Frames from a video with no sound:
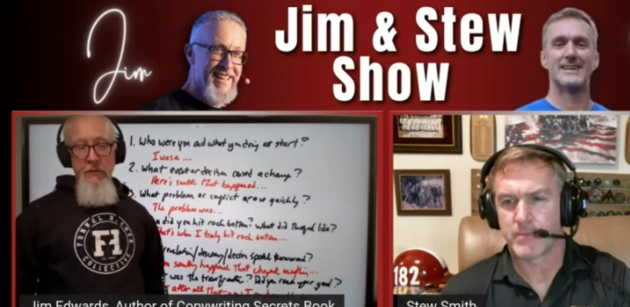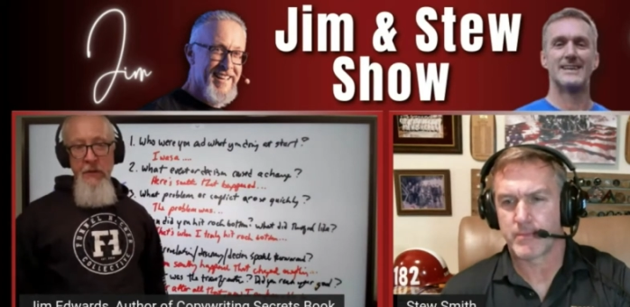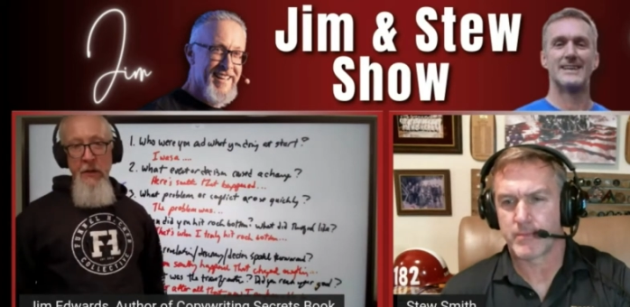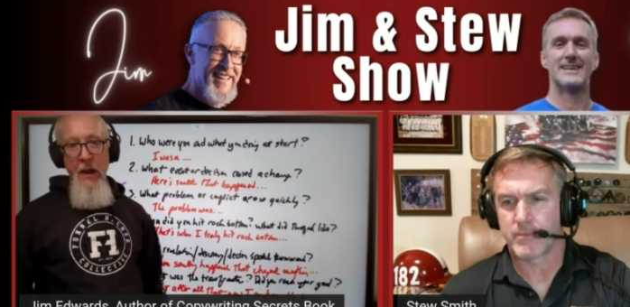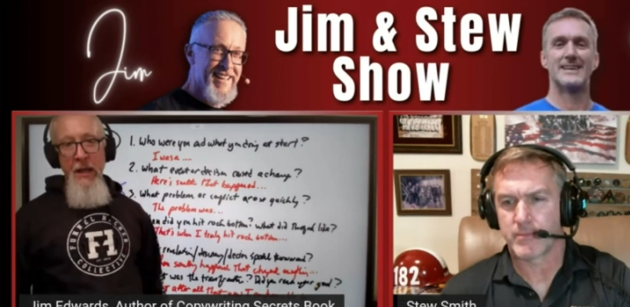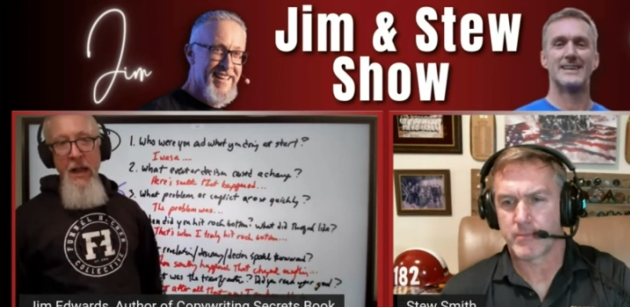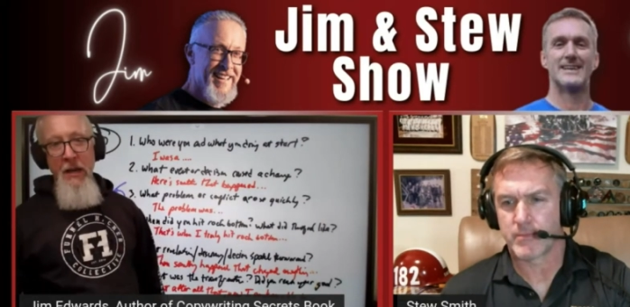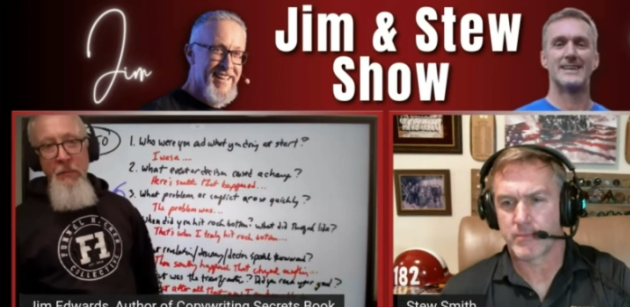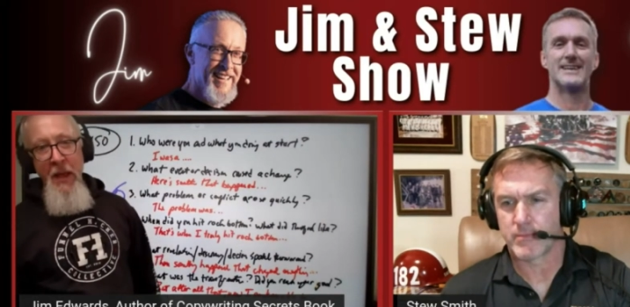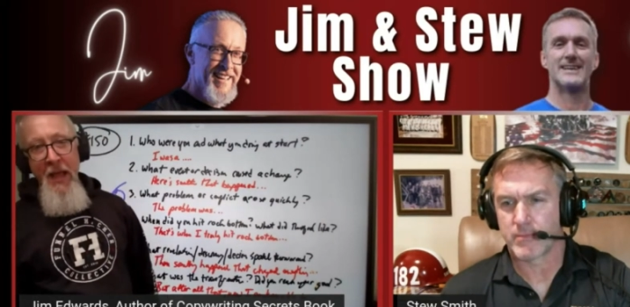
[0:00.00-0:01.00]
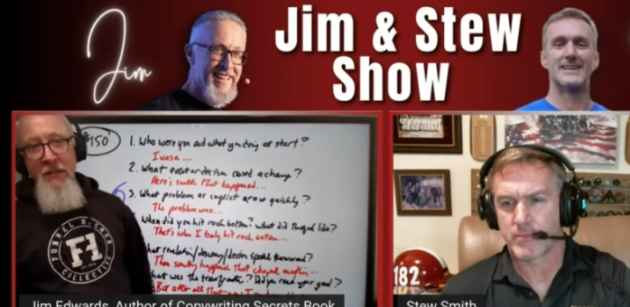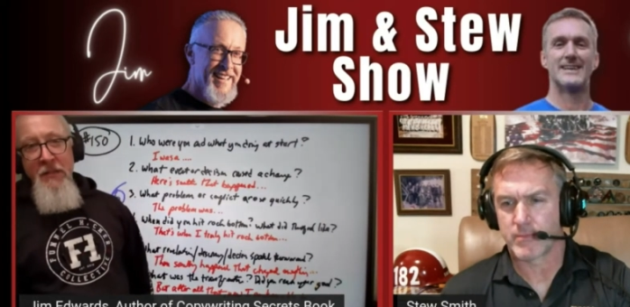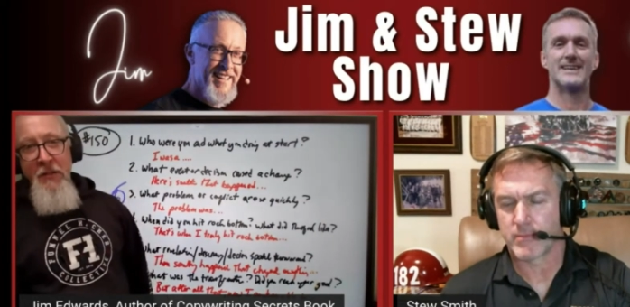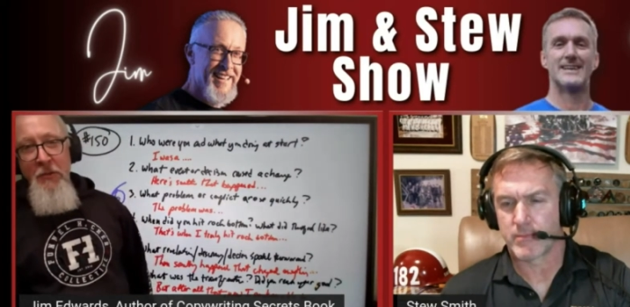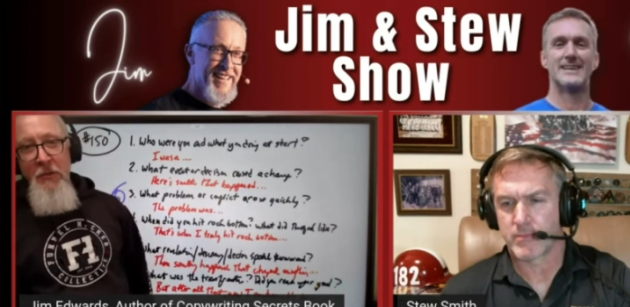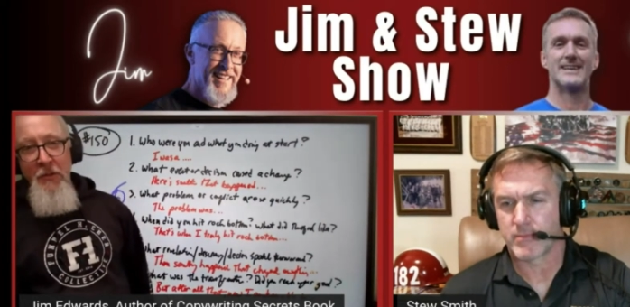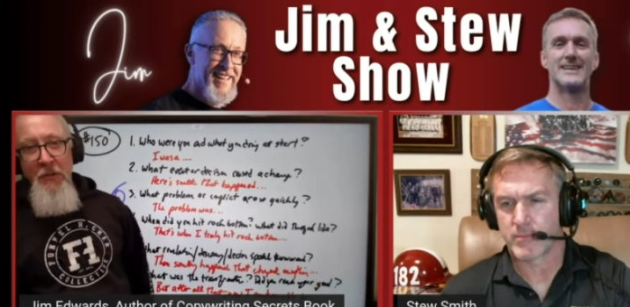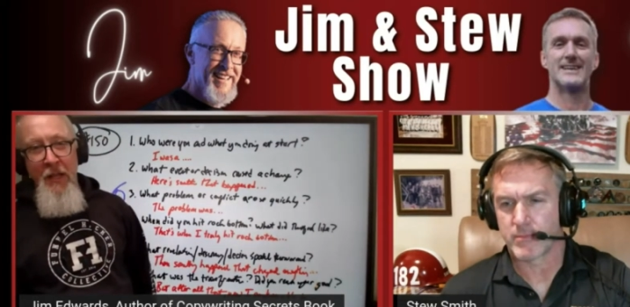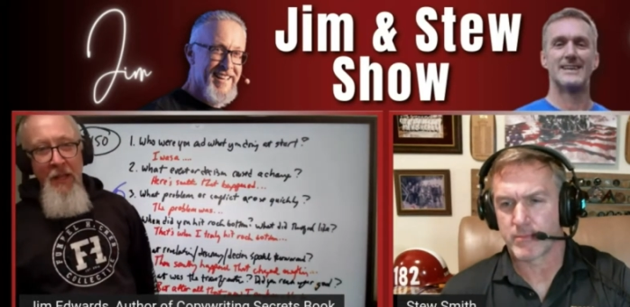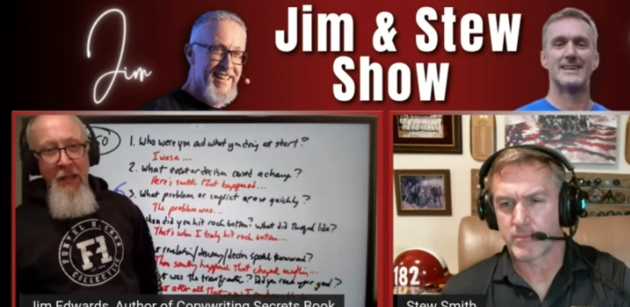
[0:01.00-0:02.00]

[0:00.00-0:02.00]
Speaker 1: figure out how to pass school,